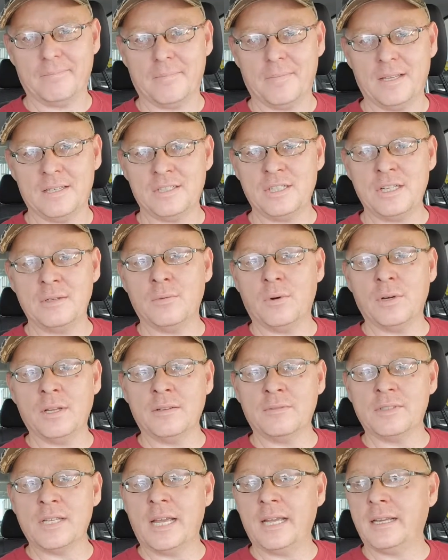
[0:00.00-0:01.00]
She won't
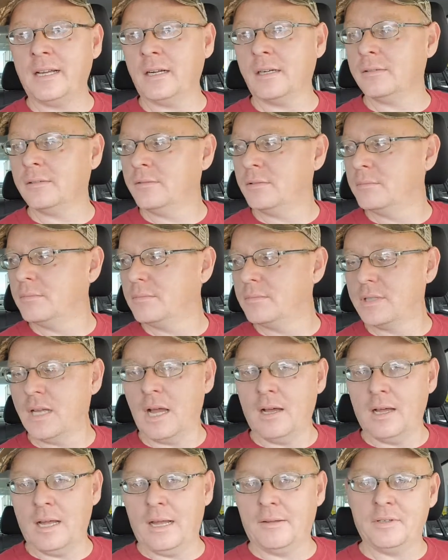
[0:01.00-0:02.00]
even take care of them.
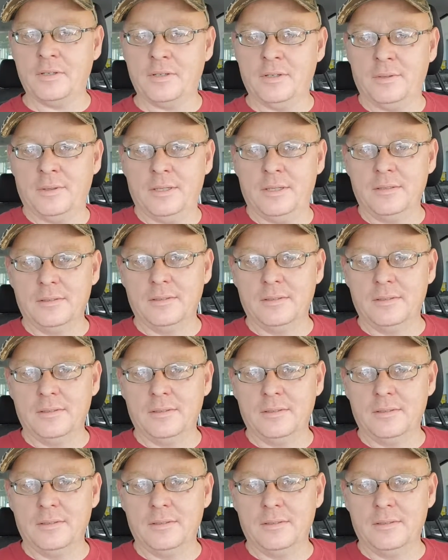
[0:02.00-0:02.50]
I'll have to do it.